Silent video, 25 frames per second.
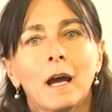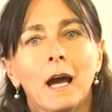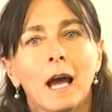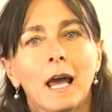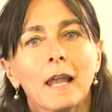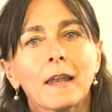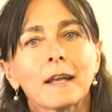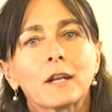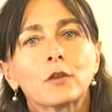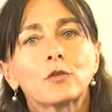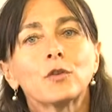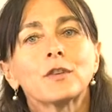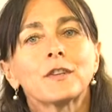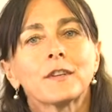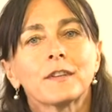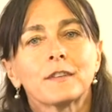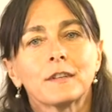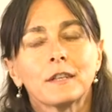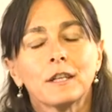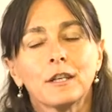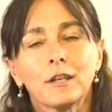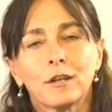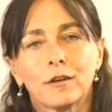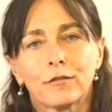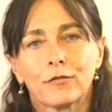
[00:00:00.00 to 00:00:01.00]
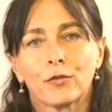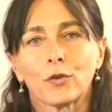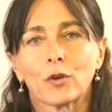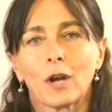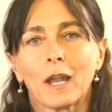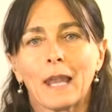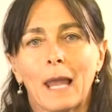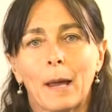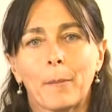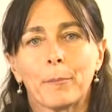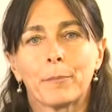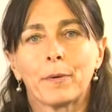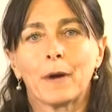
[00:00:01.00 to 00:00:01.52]
electricity for a
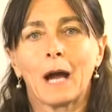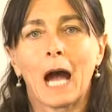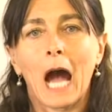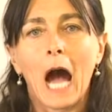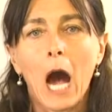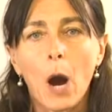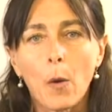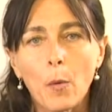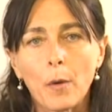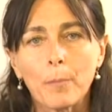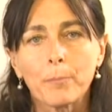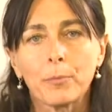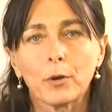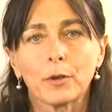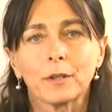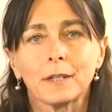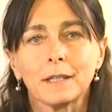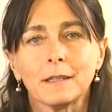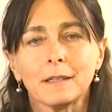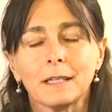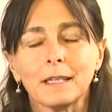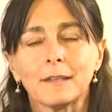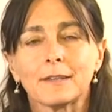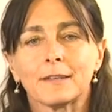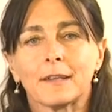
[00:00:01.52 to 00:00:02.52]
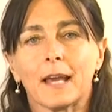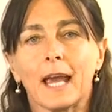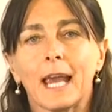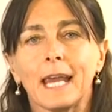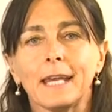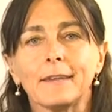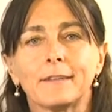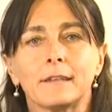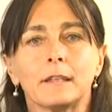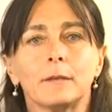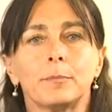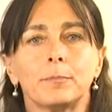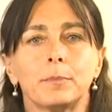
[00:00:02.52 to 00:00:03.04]
lamp. Our body needs
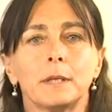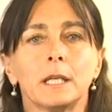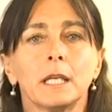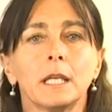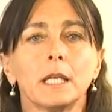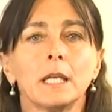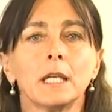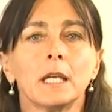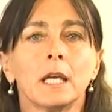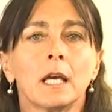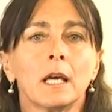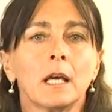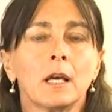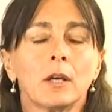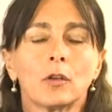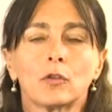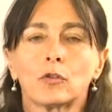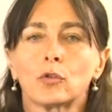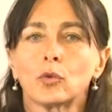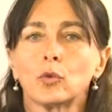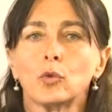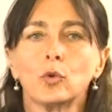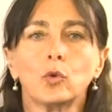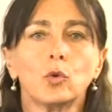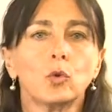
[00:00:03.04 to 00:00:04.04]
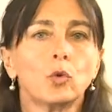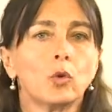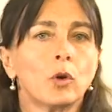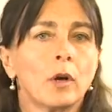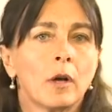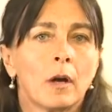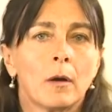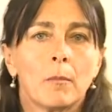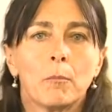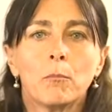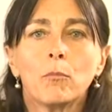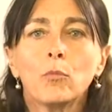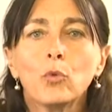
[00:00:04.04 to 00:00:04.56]
ATP to
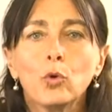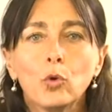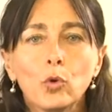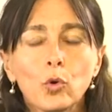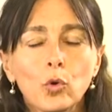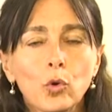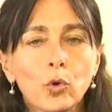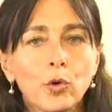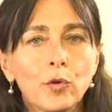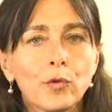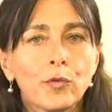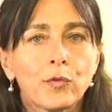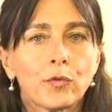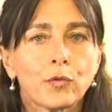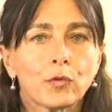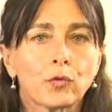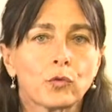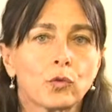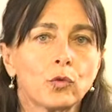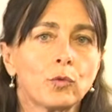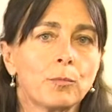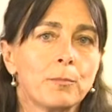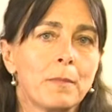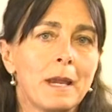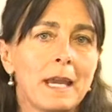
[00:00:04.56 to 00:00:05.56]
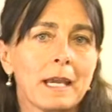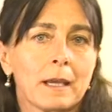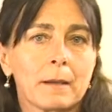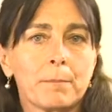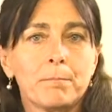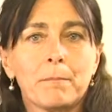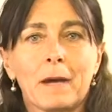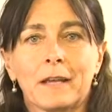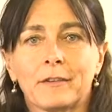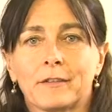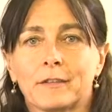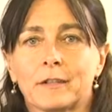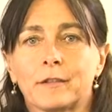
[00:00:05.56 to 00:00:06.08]
move, to make
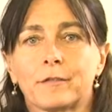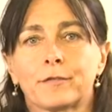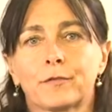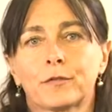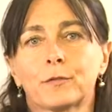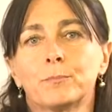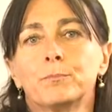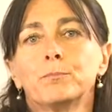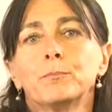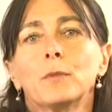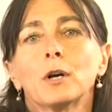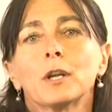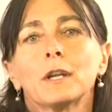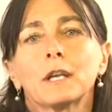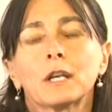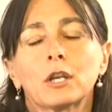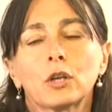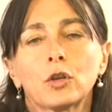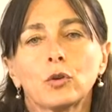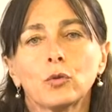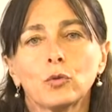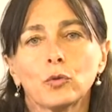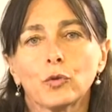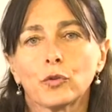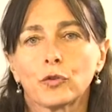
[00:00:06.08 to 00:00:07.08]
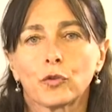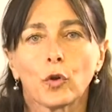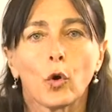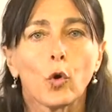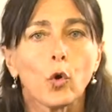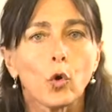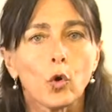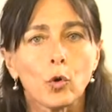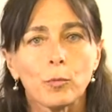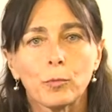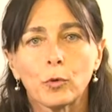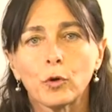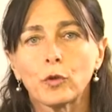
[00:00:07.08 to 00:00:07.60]
massive molecules,
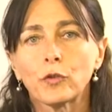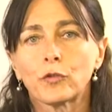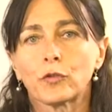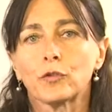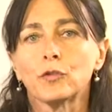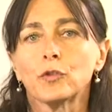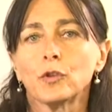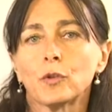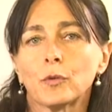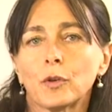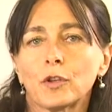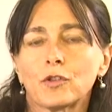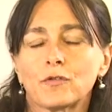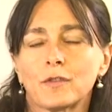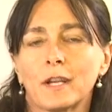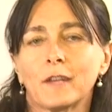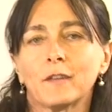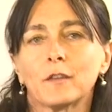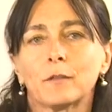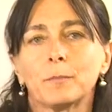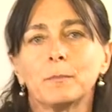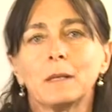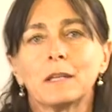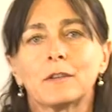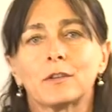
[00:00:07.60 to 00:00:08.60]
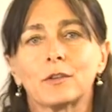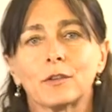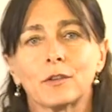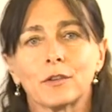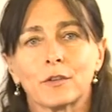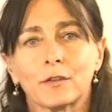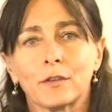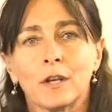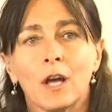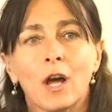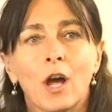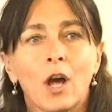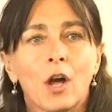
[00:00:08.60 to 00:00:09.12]
hormones,
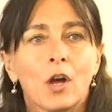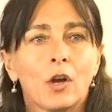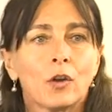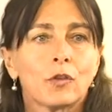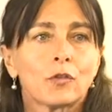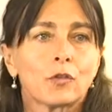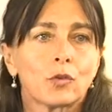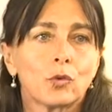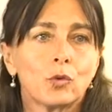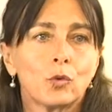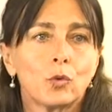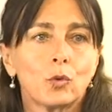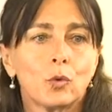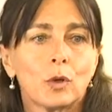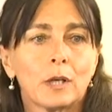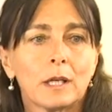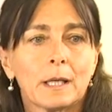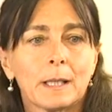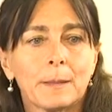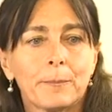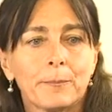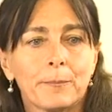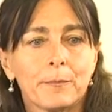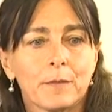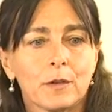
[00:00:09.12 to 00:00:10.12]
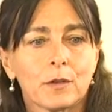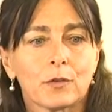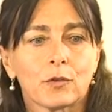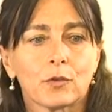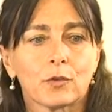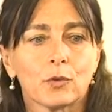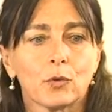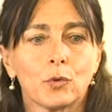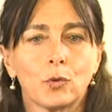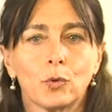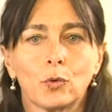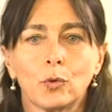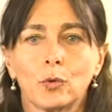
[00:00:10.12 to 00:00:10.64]
neurotransmitters,
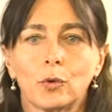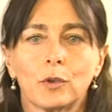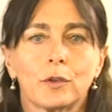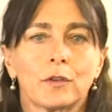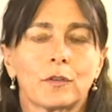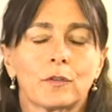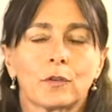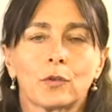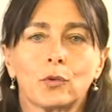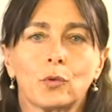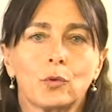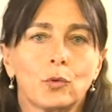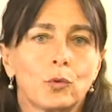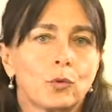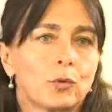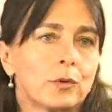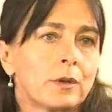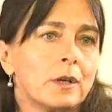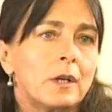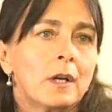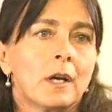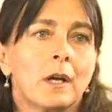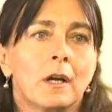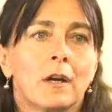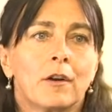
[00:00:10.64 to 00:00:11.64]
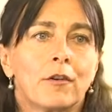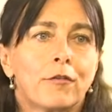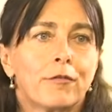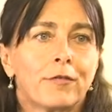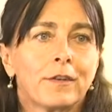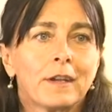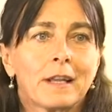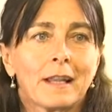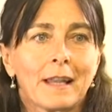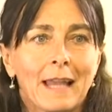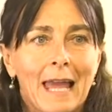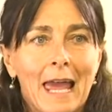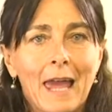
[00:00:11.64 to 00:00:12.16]
to
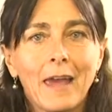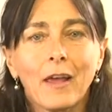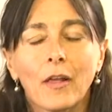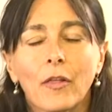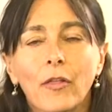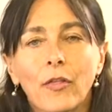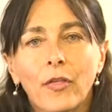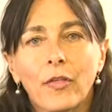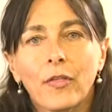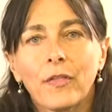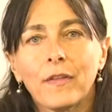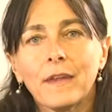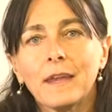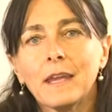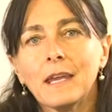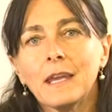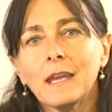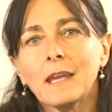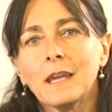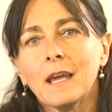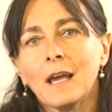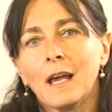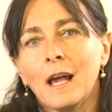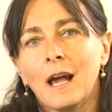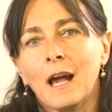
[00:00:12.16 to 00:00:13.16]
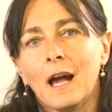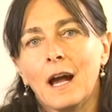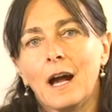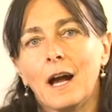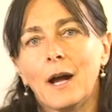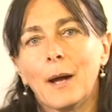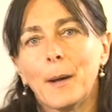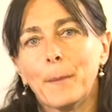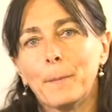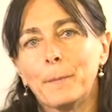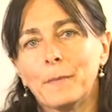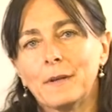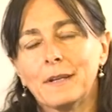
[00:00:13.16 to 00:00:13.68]
feel healthy.
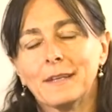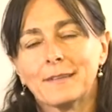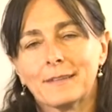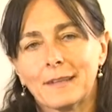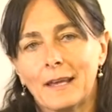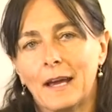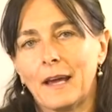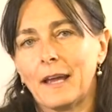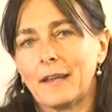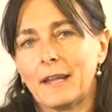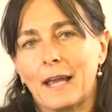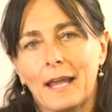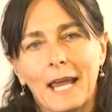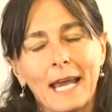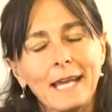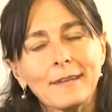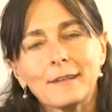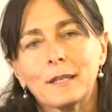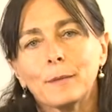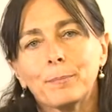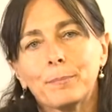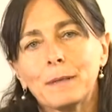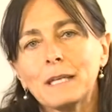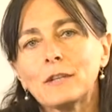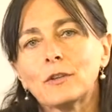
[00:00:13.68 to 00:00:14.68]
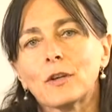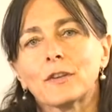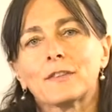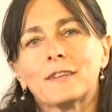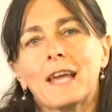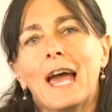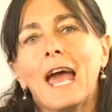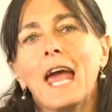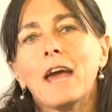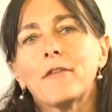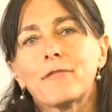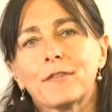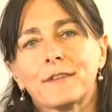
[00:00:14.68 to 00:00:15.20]
ATP does
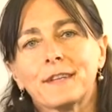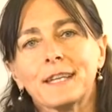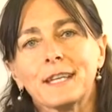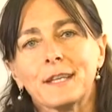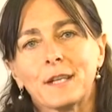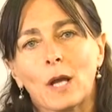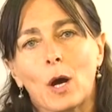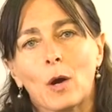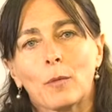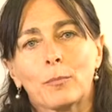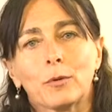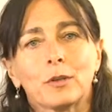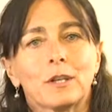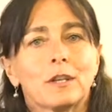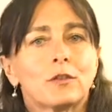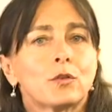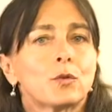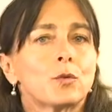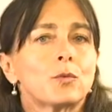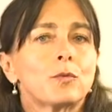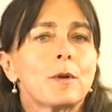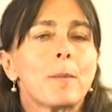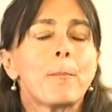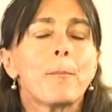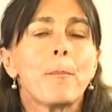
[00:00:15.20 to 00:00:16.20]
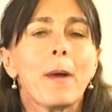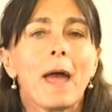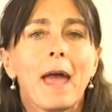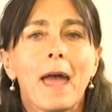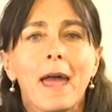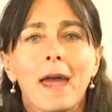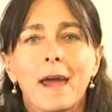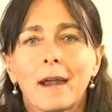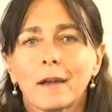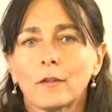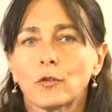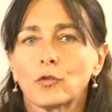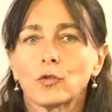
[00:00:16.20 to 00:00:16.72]
everything in our body, to
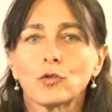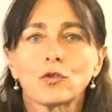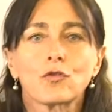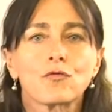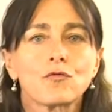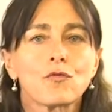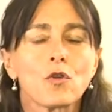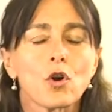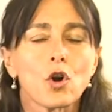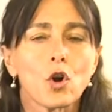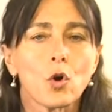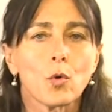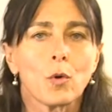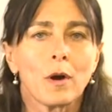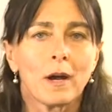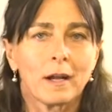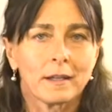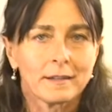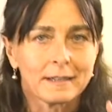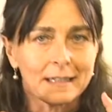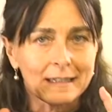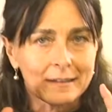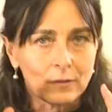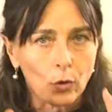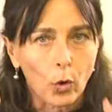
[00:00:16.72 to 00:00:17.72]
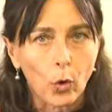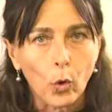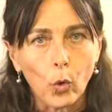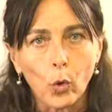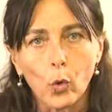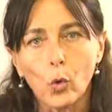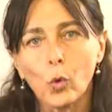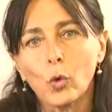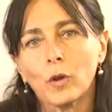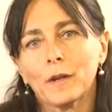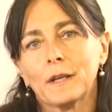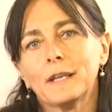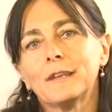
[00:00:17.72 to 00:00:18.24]
repair, to grow. It
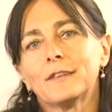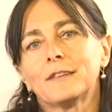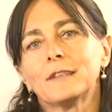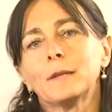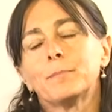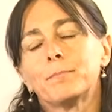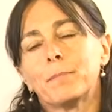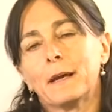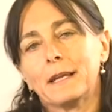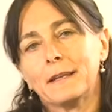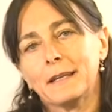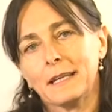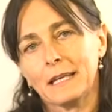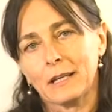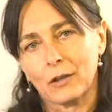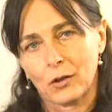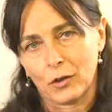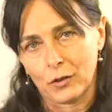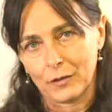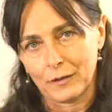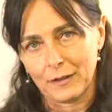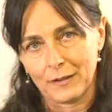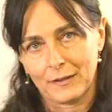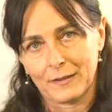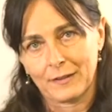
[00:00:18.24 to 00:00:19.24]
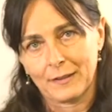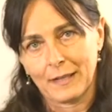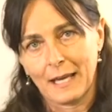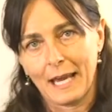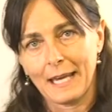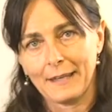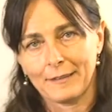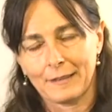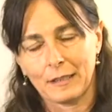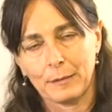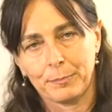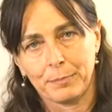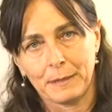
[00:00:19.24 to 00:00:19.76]
all is depending on this
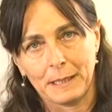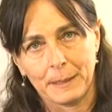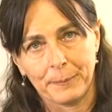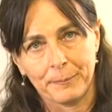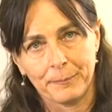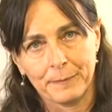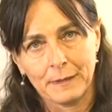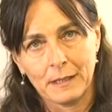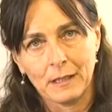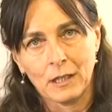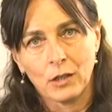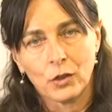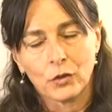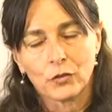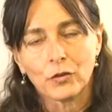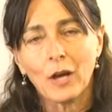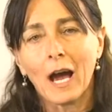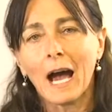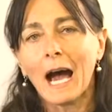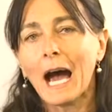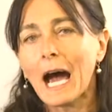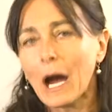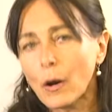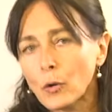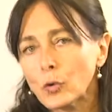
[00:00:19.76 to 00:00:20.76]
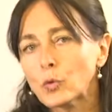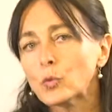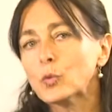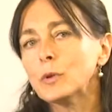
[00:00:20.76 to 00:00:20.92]
ATP. So how do